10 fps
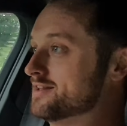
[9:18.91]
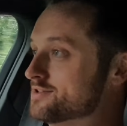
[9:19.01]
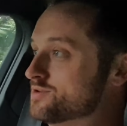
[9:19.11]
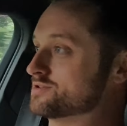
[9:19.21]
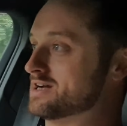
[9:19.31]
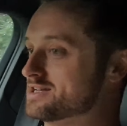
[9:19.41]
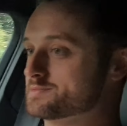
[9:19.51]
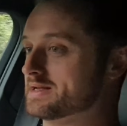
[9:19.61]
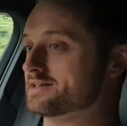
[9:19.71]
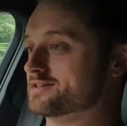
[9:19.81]
there's no tyre
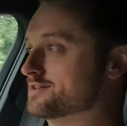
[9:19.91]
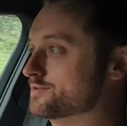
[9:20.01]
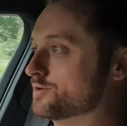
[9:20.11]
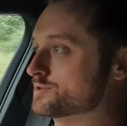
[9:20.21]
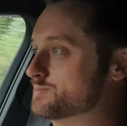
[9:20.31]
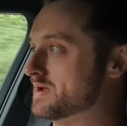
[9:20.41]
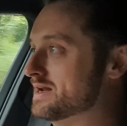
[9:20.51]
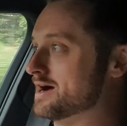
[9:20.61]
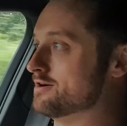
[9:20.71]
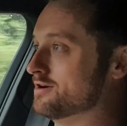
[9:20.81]
spin, there's no
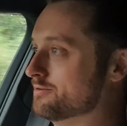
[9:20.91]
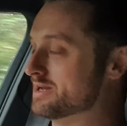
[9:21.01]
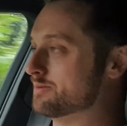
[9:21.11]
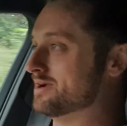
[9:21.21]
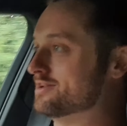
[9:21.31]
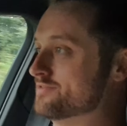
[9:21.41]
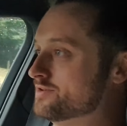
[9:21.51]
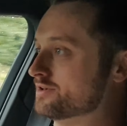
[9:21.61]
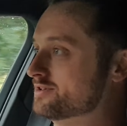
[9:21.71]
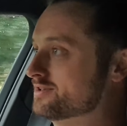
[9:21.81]
spin at all when you plant your foot.